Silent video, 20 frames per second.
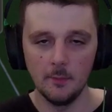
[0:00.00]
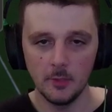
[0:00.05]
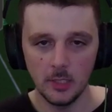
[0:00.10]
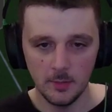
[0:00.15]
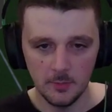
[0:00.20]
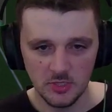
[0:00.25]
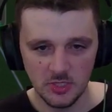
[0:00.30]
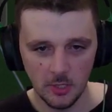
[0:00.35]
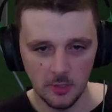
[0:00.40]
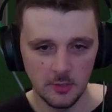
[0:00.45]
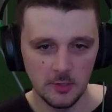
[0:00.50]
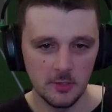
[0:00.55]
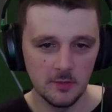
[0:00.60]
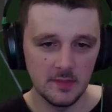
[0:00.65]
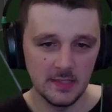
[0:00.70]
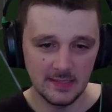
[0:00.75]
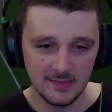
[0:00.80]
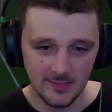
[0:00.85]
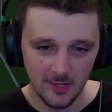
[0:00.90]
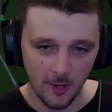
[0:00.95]
going to be showing you
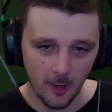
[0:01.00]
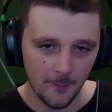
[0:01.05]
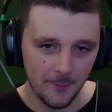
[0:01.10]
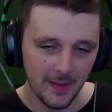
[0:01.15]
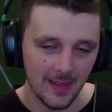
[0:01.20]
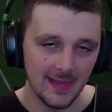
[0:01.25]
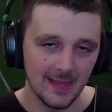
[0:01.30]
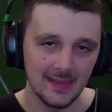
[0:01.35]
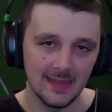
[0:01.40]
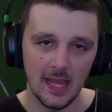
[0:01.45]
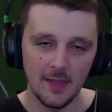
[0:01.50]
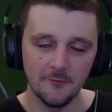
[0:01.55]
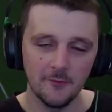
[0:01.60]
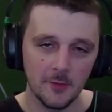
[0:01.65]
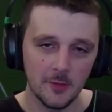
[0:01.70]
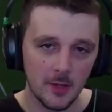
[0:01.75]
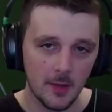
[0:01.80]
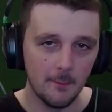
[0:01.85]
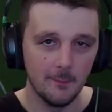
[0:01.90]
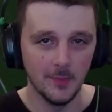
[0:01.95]
the top
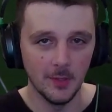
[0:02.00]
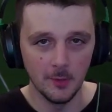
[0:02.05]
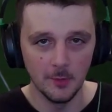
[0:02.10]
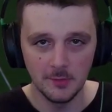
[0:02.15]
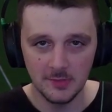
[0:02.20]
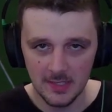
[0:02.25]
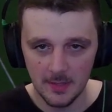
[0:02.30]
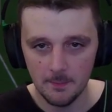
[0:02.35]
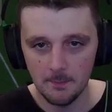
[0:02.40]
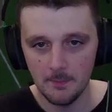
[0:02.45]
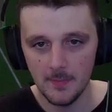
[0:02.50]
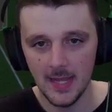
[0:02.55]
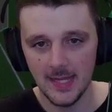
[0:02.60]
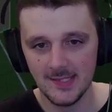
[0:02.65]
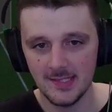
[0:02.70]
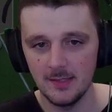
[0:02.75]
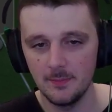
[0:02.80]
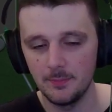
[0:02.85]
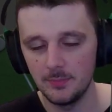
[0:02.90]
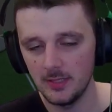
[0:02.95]
11 most
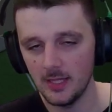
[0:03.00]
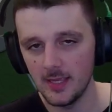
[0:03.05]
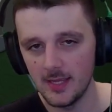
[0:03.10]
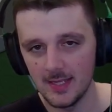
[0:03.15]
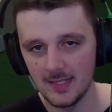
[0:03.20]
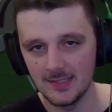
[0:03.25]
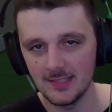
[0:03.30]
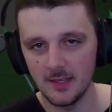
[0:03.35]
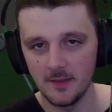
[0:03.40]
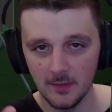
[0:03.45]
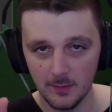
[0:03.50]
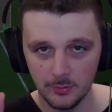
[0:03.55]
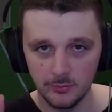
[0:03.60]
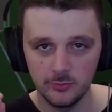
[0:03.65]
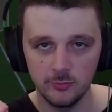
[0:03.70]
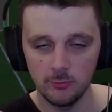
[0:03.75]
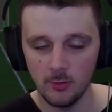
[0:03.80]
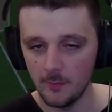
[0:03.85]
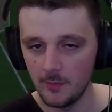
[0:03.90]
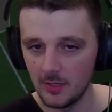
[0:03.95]
meta players in the
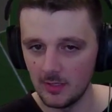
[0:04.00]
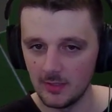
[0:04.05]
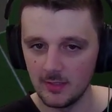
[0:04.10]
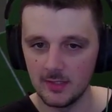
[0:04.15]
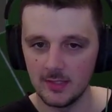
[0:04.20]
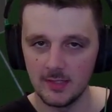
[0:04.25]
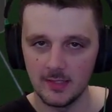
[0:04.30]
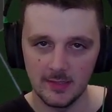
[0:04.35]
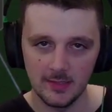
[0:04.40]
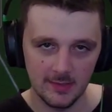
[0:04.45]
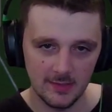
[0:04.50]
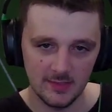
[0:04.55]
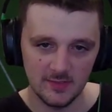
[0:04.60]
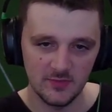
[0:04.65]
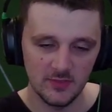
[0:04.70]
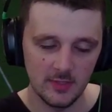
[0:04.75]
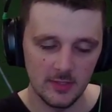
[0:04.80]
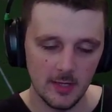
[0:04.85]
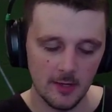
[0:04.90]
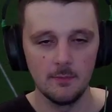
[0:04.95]
Premier League this
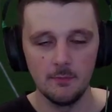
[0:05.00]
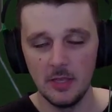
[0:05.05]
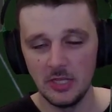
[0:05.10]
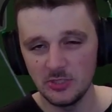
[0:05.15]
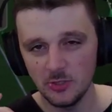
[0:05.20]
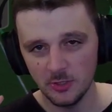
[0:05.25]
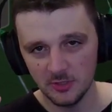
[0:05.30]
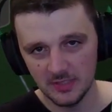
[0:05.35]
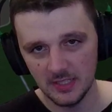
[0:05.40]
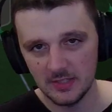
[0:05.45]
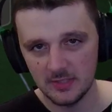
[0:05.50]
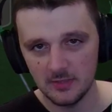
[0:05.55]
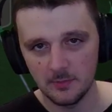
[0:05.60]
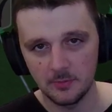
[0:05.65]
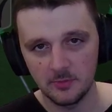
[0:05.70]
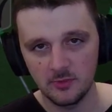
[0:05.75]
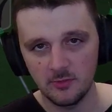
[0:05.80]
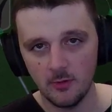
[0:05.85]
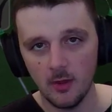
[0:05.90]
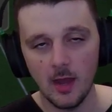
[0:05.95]
video. Make sure to hit
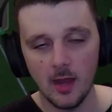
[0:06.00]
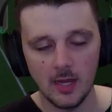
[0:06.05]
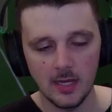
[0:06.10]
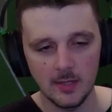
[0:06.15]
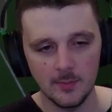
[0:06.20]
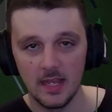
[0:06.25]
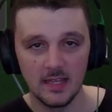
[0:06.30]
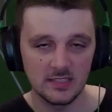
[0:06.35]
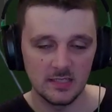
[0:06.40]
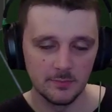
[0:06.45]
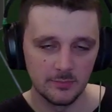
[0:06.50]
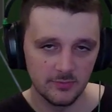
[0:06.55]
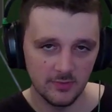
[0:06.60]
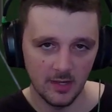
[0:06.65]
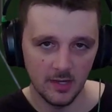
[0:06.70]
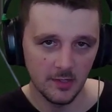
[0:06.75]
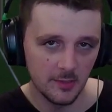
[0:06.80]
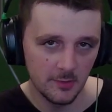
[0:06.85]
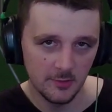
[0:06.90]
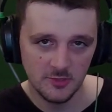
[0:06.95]
subscribe. It's a
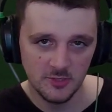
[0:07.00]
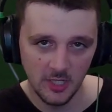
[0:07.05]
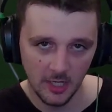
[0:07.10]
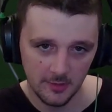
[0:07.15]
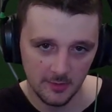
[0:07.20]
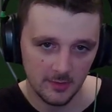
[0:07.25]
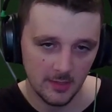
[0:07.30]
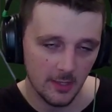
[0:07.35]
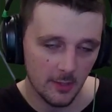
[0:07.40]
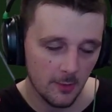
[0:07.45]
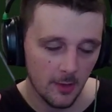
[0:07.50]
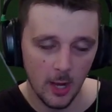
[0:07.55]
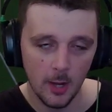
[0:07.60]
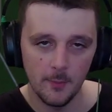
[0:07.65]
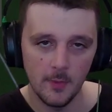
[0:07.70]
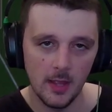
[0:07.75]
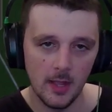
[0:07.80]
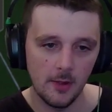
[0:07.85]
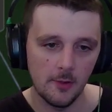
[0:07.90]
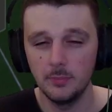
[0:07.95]
brand new channel. It will
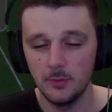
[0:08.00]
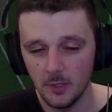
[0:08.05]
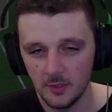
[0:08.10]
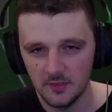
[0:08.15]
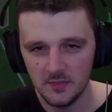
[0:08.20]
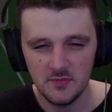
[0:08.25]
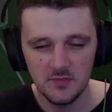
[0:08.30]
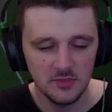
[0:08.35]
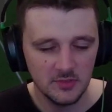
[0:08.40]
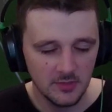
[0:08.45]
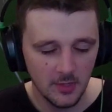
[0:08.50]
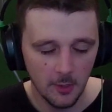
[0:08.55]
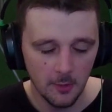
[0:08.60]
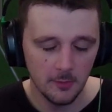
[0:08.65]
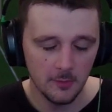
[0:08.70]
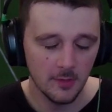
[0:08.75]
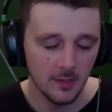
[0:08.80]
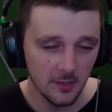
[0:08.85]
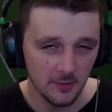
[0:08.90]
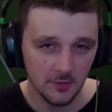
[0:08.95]
help me out. Plus, if you
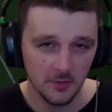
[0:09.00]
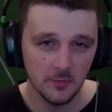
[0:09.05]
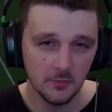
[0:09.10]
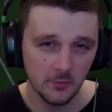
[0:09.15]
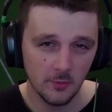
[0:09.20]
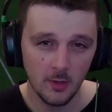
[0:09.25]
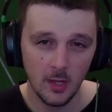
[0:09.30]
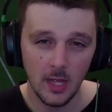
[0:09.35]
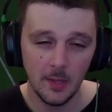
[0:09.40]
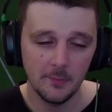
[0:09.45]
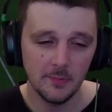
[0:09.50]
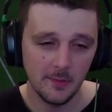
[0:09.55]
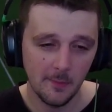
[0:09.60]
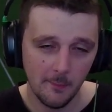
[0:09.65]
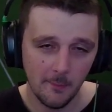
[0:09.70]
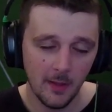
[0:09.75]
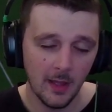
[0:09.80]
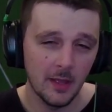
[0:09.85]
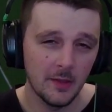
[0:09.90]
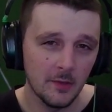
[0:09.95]
don't hit subscribe, you
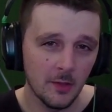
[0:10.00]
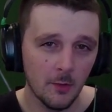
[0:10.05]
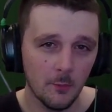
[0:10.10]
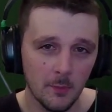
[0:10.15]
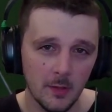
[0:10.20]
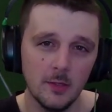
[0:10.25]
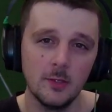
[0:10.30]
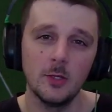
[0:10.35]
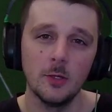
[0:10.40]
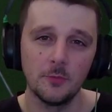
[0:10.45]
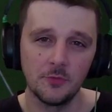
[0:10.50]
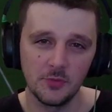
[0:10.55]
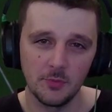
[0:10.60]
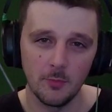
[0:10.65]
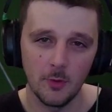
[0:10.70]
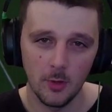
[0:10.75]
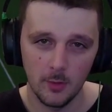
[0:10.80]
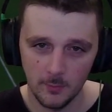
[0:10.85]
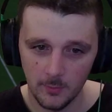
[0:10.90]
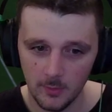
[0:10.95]
might not wake up
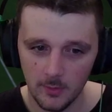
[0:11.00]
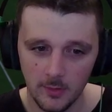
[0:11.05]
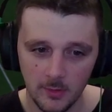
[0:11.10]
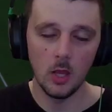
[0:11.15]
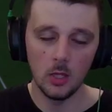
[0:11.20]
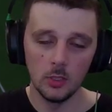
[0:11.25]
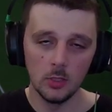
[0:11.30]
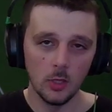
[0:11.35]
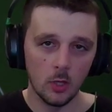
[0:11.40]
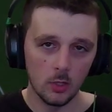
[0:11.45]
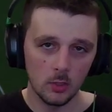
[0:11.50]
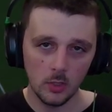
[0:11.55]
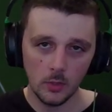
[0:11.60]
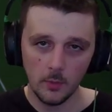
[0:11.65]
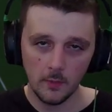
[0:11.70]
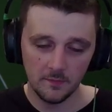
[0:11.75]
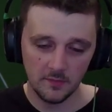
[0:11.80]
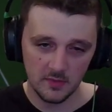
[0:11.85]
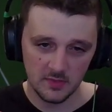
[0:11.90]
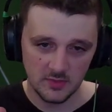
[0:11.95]
tomorrow morning. Along
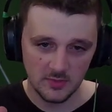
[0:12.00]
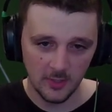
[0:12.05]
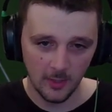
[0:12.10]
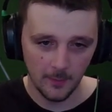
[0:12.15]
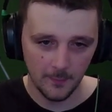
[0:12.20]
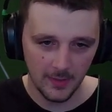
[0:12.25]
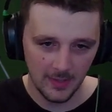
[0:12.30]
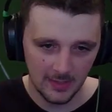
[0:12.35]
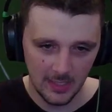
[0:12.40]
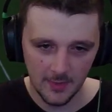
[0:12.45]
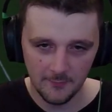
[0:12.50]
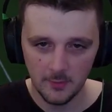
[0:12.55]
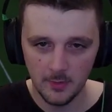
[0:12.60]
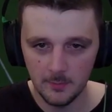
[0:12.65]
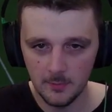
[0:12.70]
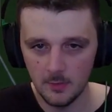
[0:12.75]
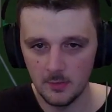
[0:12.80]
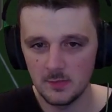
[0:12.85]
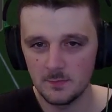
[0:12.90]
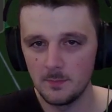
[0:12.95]
with the top
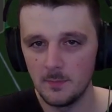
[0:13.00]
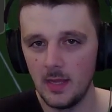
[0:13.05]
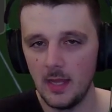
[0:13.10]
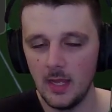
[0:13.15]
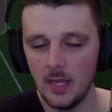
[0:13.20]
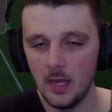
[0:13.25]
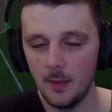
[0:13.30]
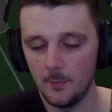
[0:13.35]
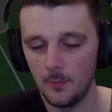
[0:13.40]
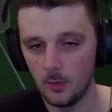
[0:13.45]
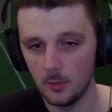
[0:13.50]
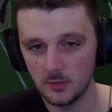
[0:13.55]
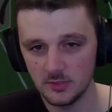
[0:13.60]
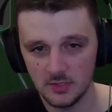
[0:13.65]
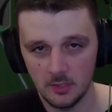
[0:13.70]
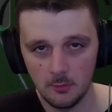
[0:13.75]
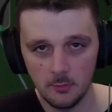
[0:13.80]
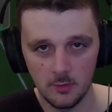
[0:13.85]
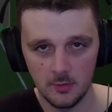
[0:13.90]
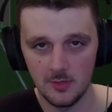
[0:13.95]
11 most meta, I'm
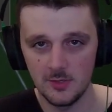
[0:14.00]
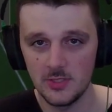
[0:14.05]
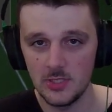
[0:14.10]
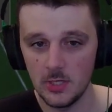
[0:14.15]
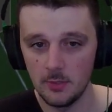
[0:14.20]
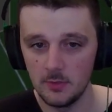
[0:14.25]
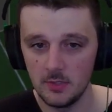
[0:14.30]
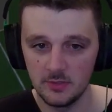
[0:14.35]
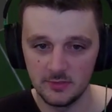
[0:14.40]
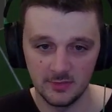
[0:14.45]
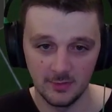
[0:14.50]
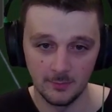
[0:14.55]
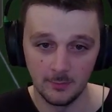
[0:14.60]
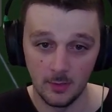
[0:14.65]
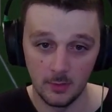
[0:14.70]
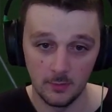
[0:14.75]
also going to show you some